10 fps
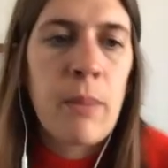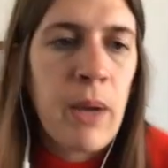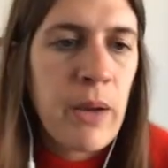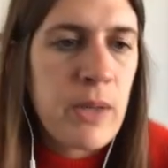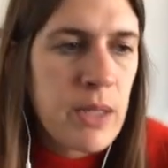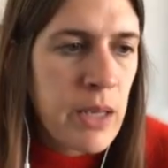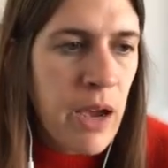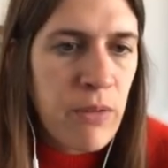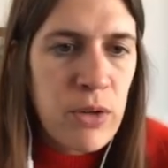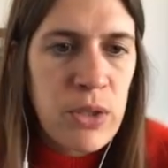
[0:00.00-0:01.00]
in Bio's
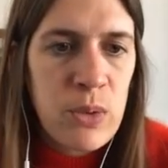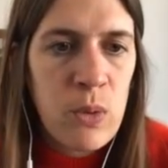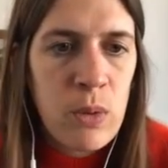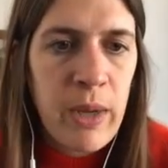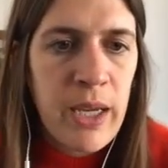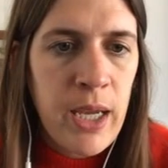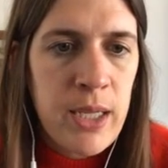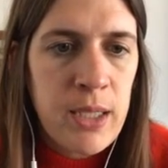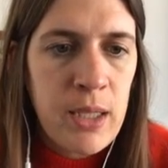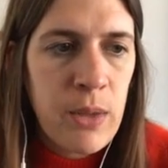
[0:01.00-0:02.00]
After School by
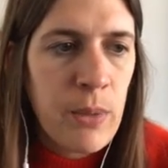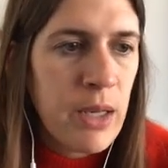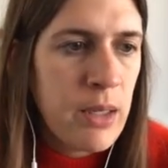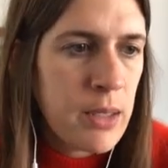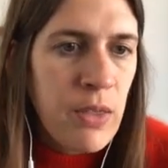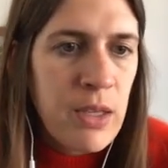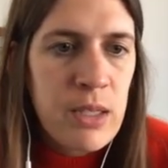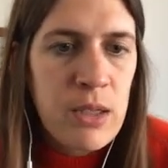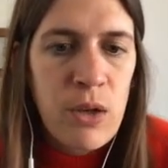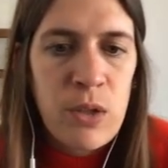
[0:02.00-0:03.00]
Casey Lewis, this
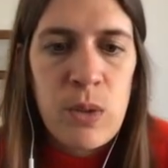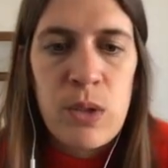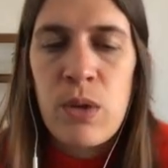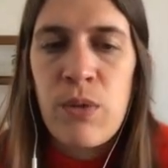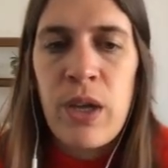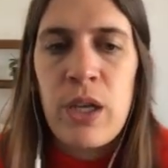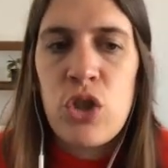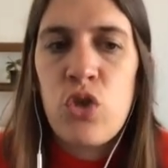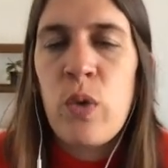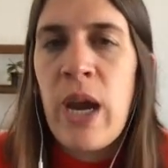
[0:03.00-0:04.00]
is also sort of like
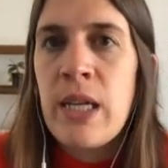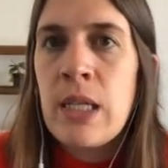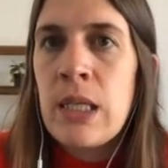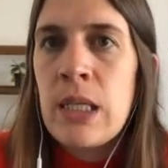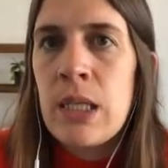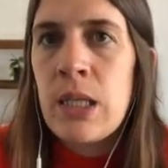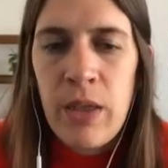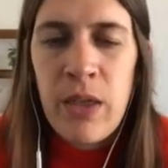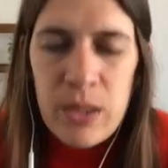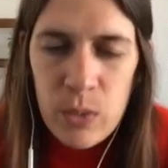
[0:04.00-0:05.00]
trend. I
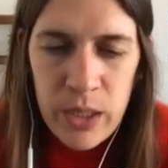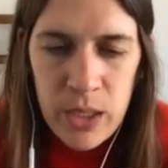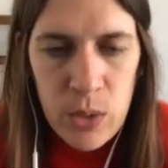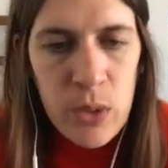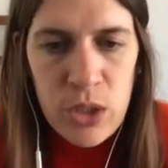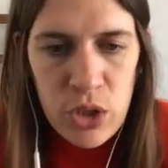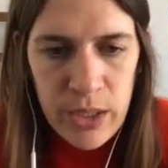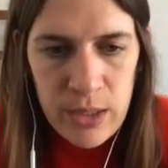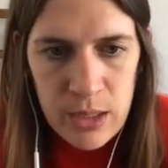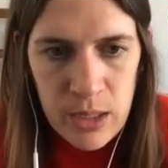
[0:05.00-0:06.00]
think it's oriented towards
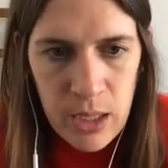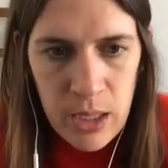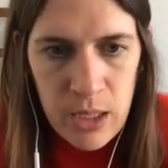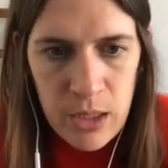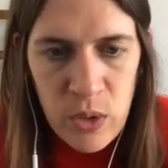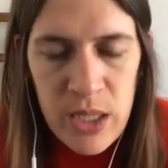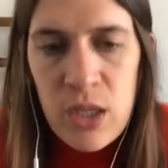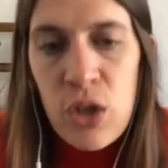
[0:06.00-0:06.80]
Gen Z, trends